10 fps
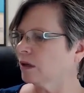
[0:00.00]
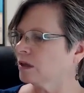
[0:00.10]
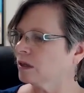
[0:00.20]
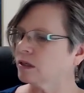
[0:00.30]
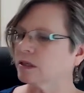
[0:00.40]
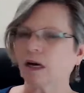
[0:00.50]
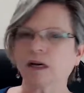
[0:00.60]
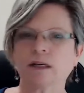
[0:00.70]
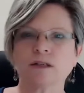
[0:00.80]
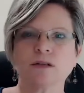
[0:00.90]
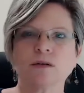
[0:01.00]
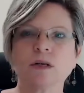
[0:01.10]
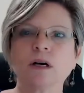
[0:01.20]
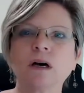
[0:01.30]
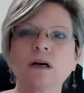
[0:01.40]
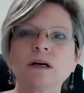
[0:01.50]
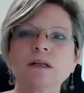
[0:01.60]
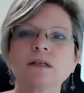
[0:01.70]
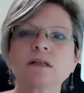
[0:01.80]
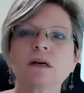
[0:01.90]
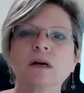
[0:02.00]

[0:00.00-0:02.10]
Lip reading: This is the I Can Do It cards.